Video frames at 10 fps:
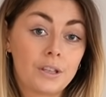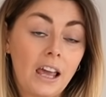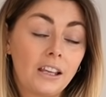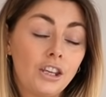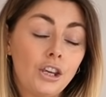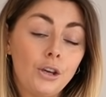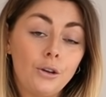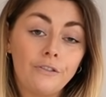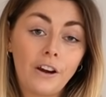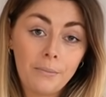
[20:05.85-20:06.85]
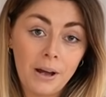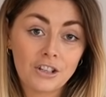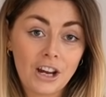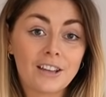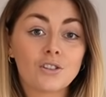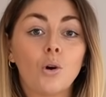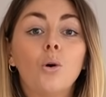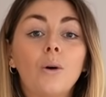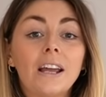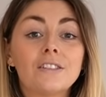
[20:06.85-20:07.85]
Thank you very much, as
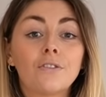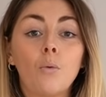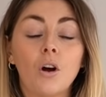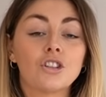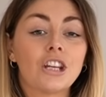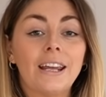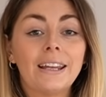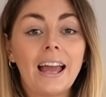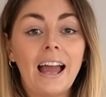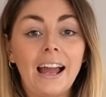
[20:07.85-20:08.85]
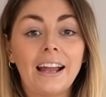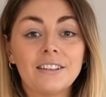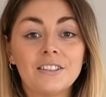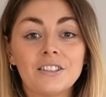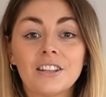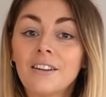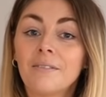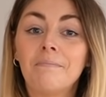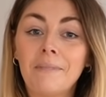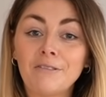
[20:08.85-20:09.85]
always, for watching, and
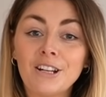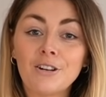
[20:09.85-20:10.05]
Merry